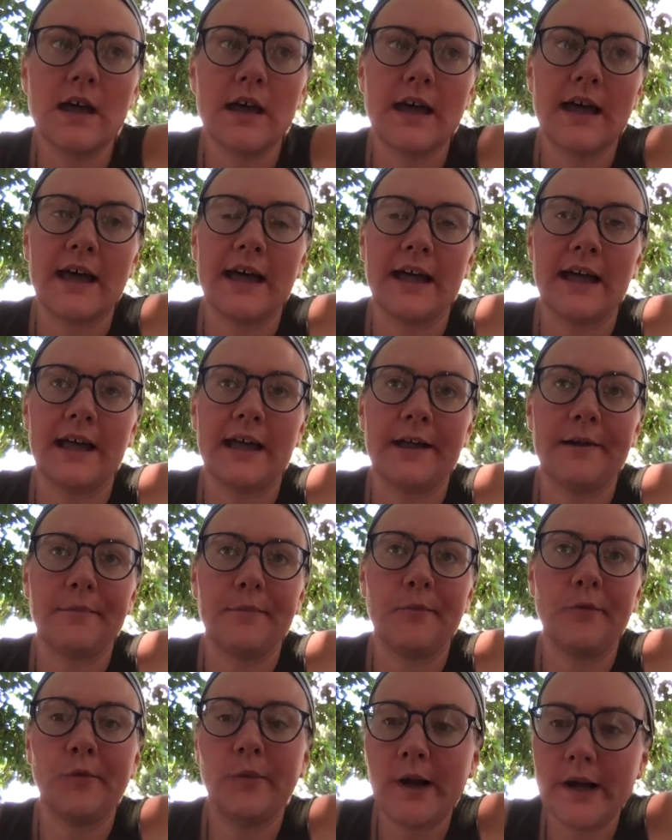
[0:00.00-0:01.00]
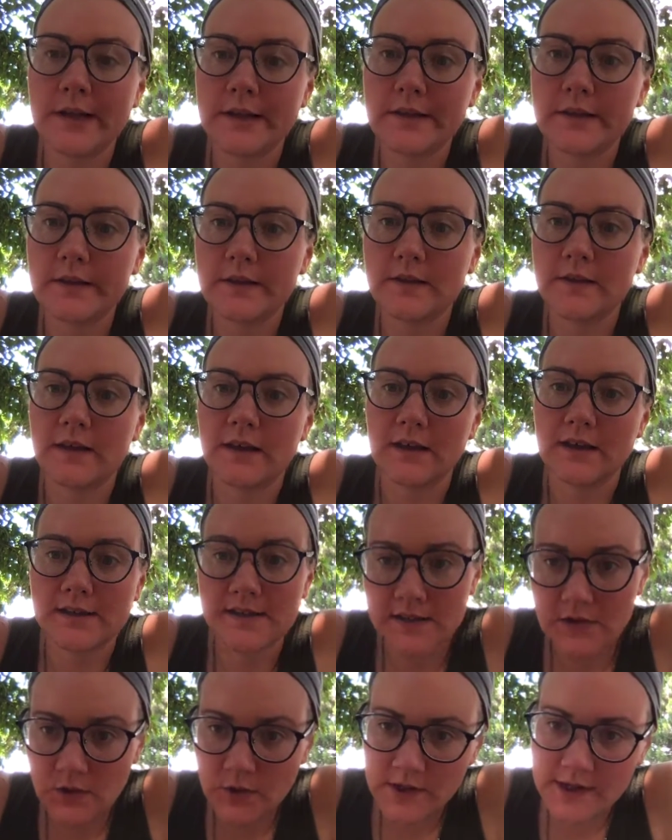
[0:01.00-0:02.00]
watch the
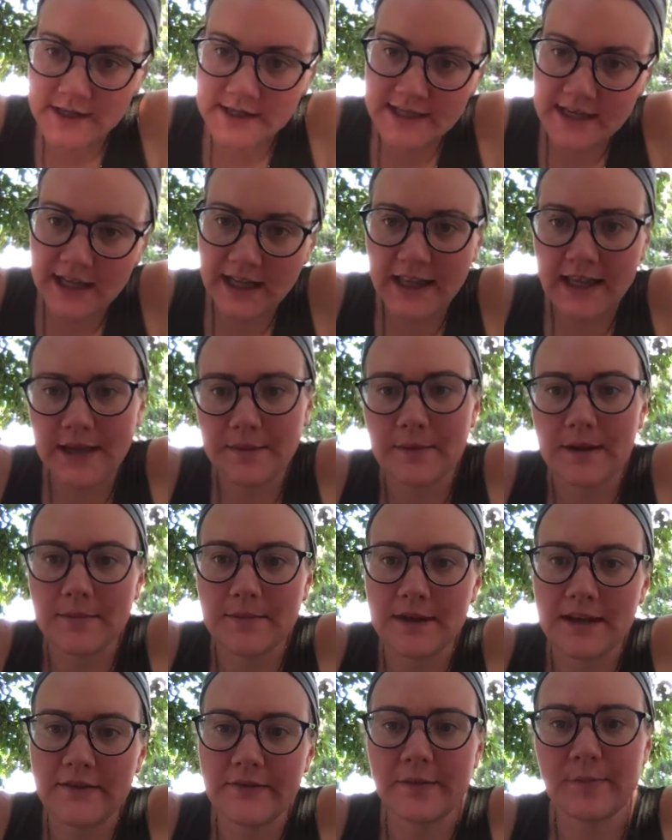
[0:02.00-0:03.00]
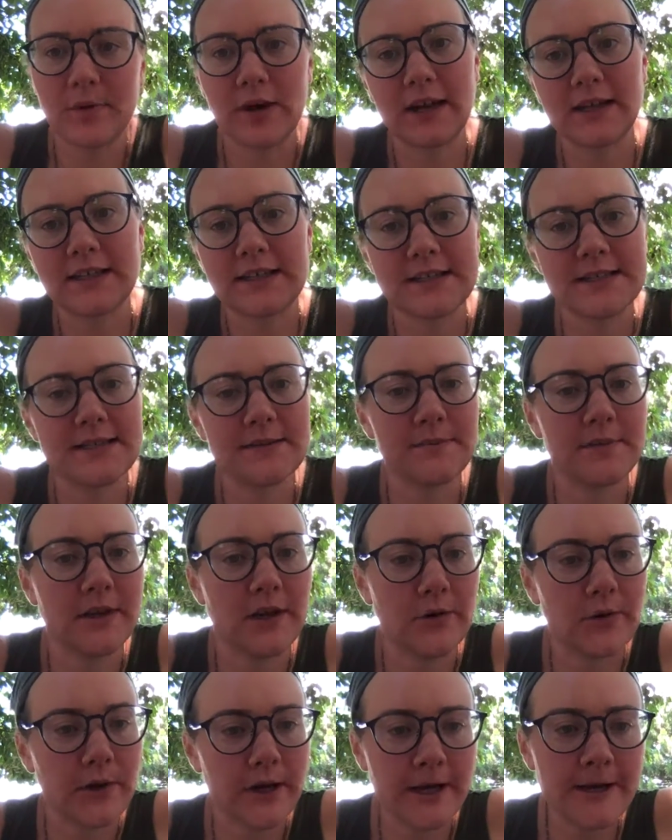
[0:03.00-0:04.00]
storytelling, and maybe even practice some
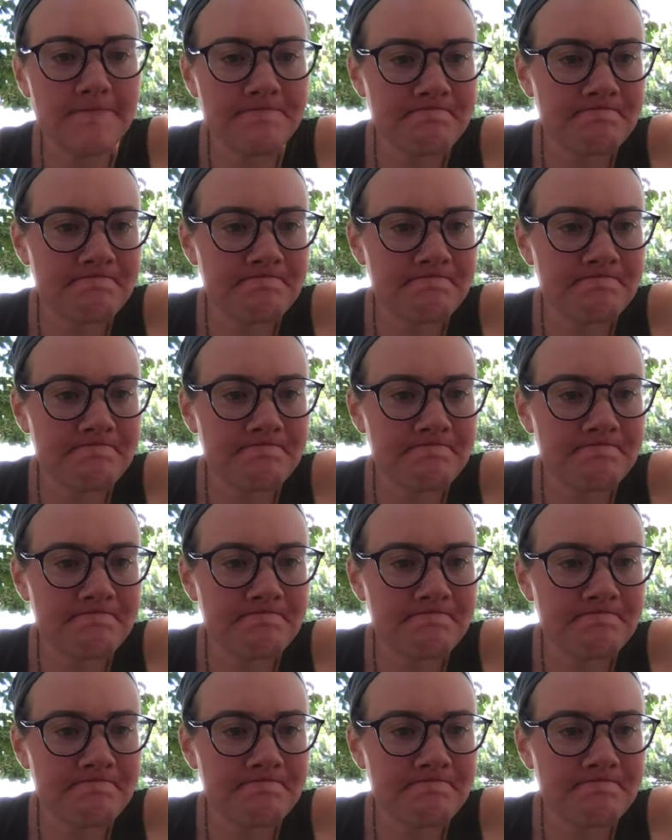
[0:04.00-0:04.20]
yoga.